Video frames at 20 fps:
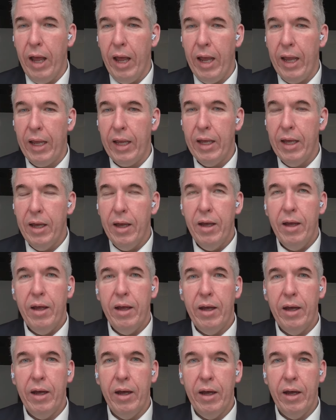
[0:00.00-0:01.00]
a
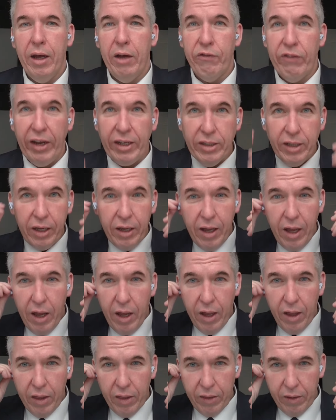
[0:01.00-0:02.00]
visa,
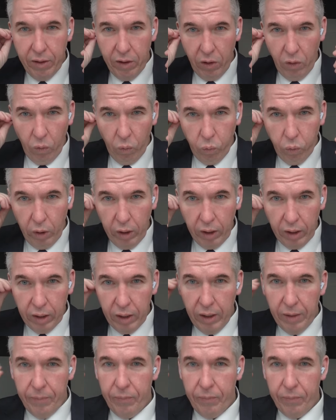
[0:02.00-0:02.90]
will